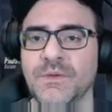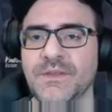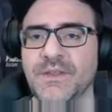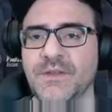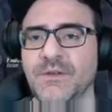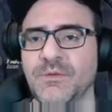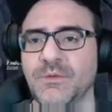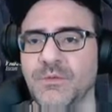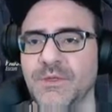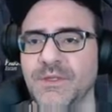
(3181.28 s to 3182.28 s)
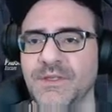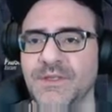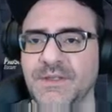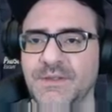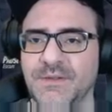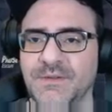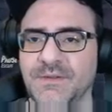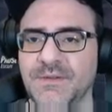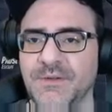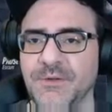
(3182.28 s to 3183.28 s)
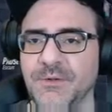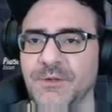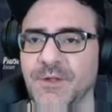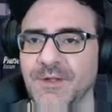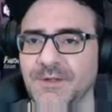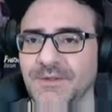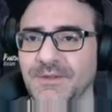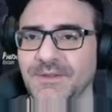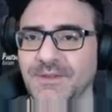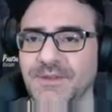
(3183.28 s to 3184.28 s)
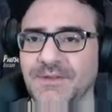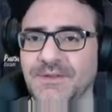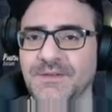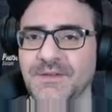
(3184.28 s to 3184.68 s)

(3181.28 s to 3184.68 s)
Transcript: What's that little wooden cuckoo clock looking thing?